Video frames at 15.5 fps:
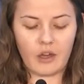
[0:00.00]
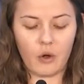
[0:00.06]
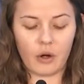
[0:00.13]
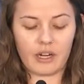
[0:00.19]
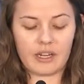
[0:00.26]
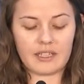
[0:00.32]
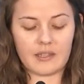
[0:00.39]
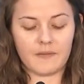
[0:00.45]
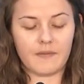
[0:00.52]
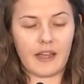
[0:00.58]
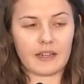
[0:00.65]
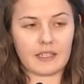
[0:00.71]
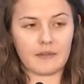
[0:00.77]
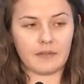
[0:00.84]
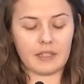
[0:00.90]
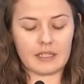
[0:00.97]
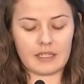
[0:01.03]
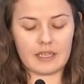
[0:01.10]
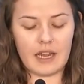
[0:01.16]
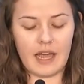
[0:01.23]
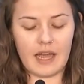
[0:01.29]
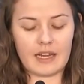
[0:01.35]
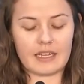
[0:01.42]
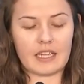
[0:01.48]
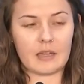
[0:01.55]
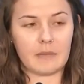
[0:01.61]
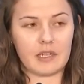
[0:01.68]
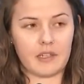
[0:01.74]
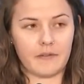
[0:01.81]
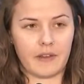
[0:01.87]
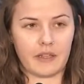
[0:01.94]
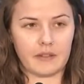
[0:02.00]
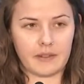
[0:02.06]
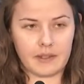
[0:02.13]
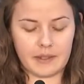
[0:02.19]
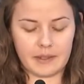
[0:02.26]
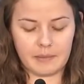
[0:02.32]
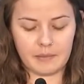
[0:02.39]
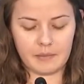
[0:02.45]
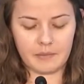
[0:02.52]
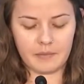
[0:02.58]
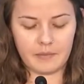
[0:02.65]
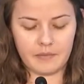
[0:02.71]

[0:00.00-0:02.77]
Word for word: the court has effectively denied him a defense.